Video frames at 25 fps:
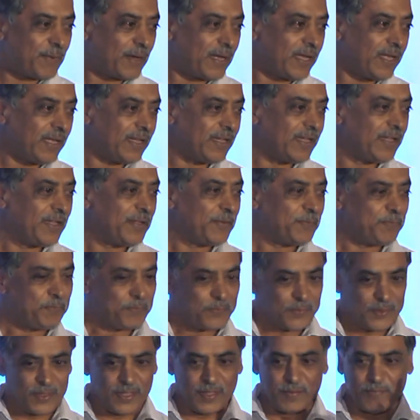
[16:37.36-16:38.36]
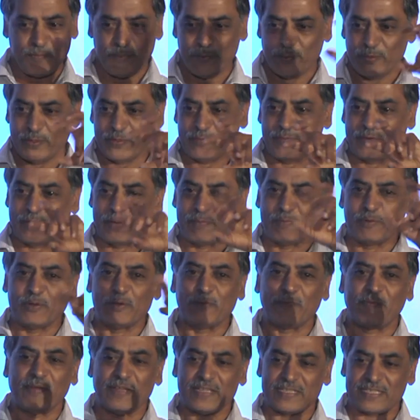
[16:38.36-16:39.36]
by a beautiful
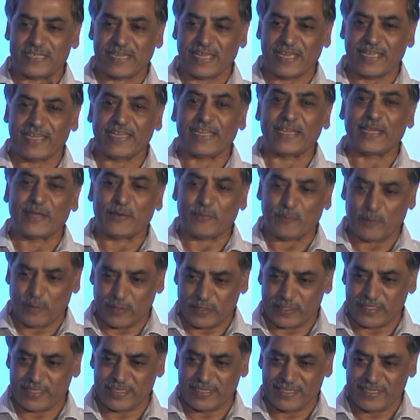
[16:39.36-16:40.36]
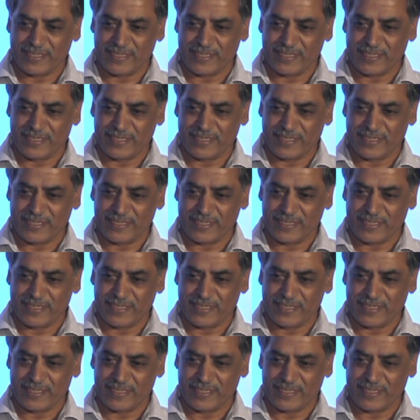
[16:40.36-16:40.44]
moon phase dial in a watch.